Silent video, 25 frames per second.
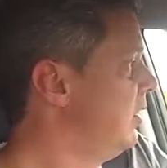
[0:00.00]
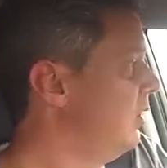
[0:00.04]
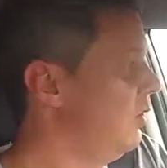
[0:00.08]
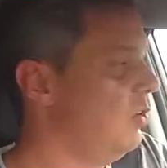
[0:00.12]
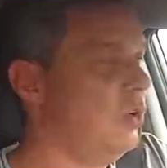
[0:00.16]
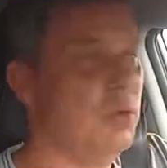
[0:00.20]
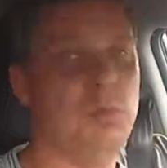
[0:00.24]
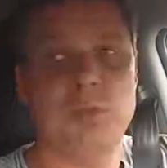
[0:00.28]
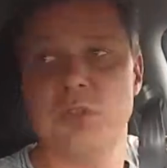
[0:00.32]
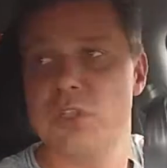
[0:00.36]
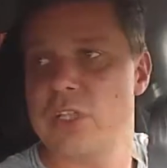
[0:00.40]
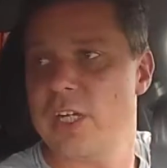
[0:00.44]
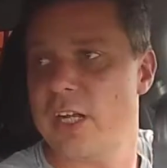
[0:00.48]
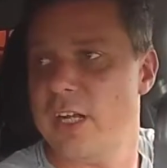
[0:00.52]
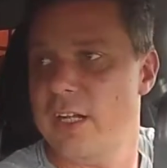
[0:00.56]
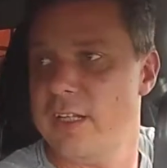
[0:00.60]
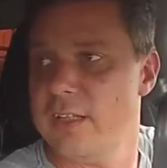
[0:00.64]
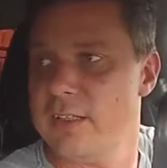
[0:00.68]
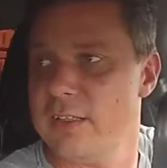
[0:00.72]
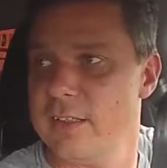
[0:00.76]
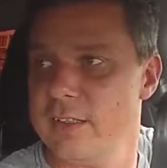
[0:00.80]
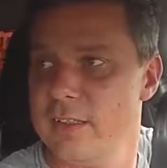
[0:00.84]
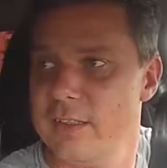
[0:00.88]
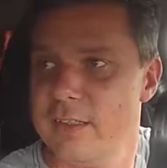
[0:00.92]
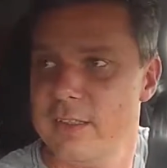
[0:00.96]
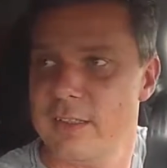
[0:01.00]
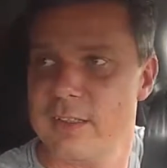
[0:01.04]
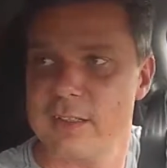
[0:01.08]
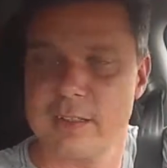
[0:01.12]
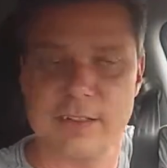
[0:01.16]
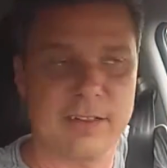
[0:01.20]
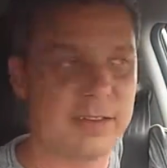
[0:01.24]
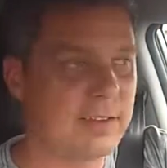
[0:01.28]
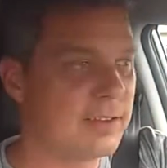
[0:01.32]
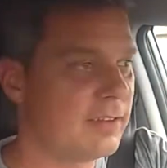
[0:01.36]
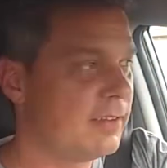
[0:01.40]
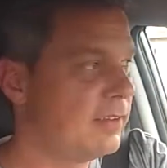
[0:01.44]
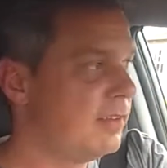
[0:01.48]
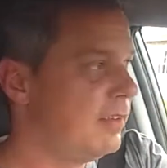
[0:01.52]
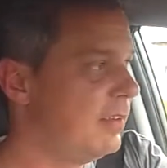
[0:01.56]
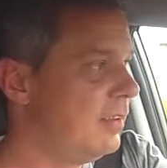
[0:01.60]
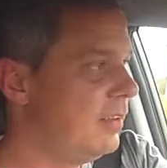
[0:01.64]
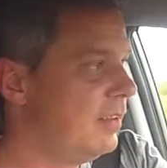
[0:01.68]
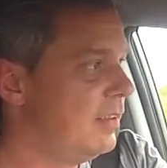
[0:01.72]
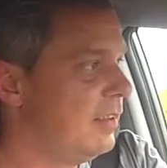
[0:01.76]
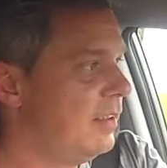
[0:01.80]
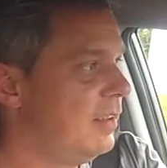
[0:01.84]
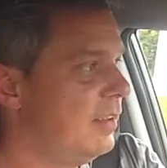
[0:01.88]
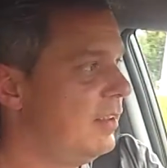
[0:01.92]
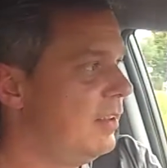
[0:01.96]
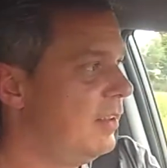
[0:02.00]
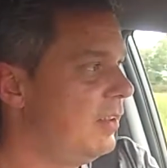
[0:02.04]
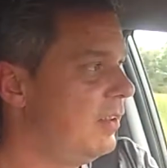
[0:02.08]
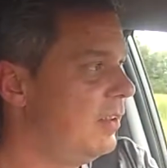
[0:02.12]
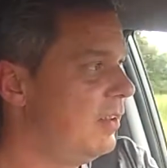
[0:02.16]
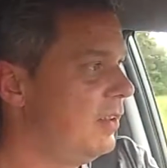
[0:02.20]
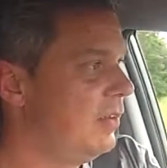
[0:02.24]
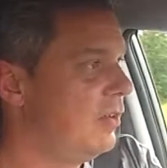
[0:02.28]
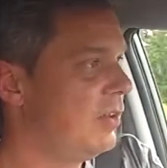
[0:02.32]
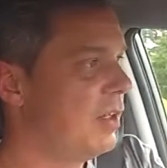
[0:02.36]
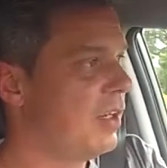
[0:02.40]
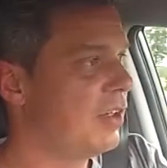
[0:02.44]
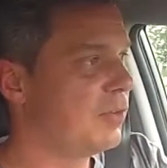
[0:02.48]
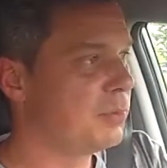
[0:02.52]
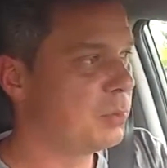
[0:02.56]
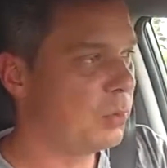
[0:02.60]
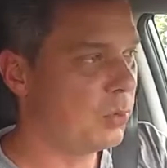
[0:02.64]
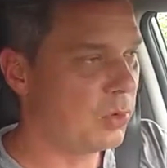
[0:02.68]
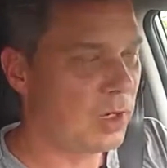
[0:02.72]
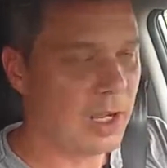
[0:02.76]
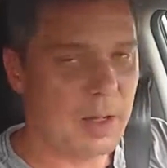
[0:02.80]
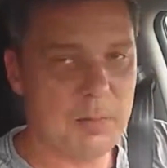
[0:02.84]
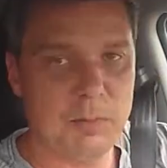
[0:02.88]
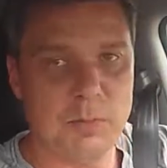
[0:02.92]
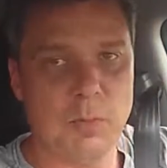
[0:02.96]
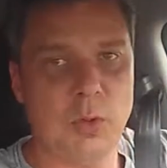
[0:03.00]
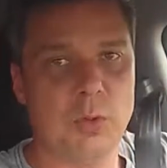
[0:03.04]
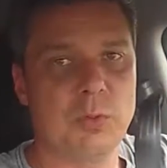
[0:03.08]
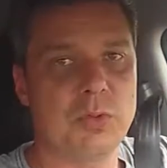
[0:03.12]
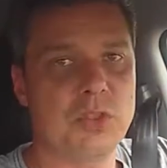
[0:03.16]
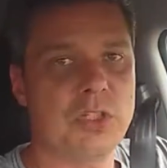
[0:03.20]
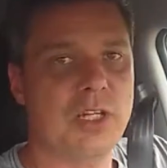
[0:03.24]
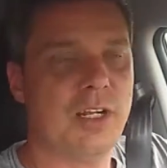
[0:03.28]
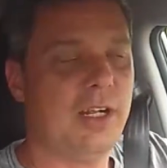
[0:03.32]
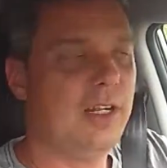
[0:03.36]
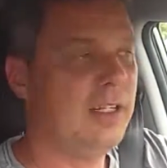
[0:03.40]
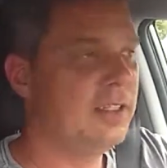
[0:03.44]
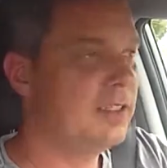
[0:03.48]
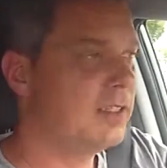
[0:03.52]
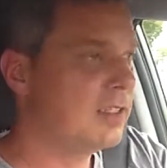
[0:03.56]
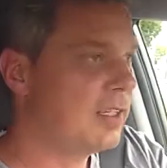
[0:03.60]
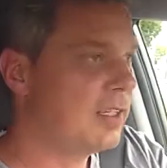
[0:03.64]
Umschalten oder das Programm umschalten.